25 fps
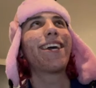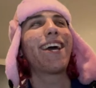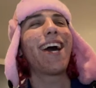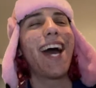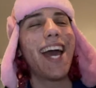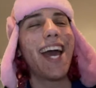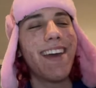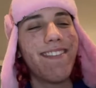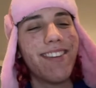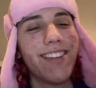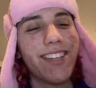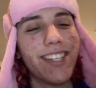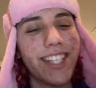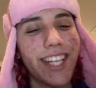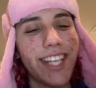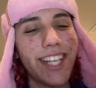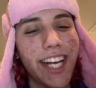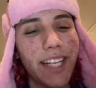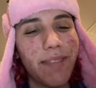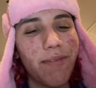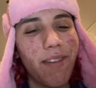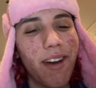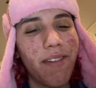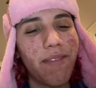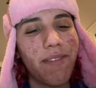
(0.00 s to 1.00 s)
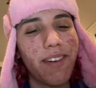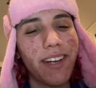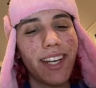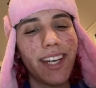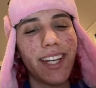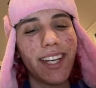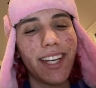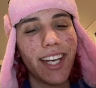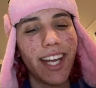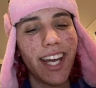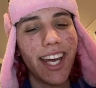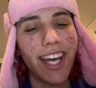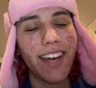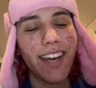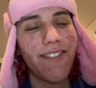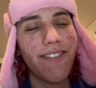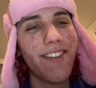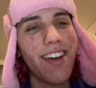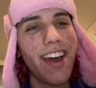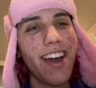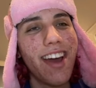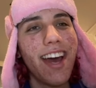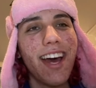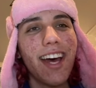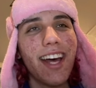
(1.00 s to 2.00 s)
I even changed my fucking name.
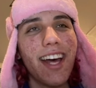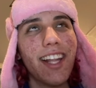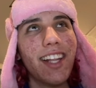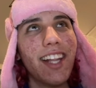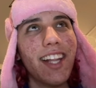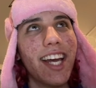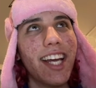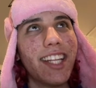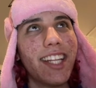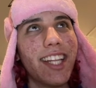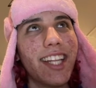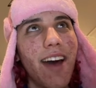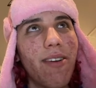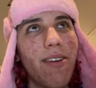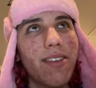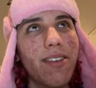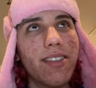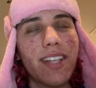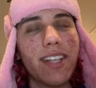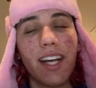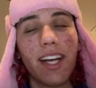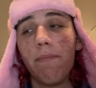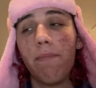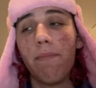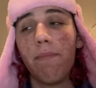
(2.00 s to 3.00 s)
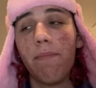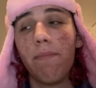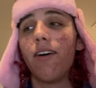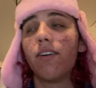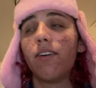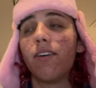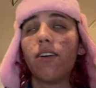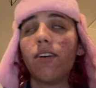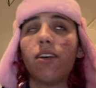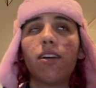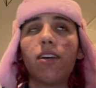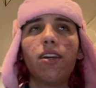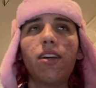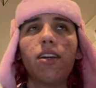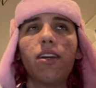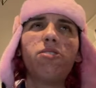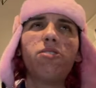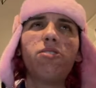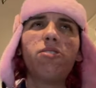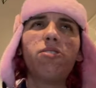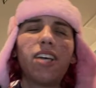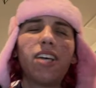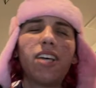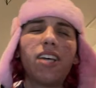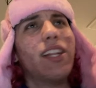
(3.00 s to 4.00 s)
Like, that was like about, it was
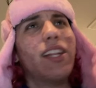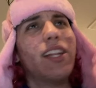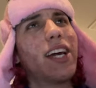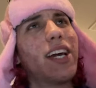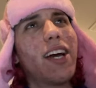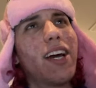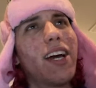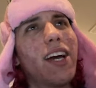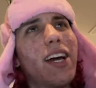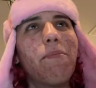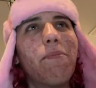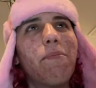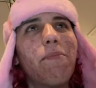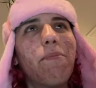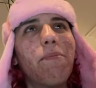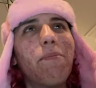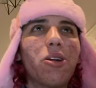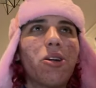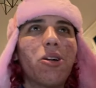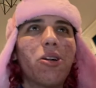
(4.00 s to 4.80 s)
like talking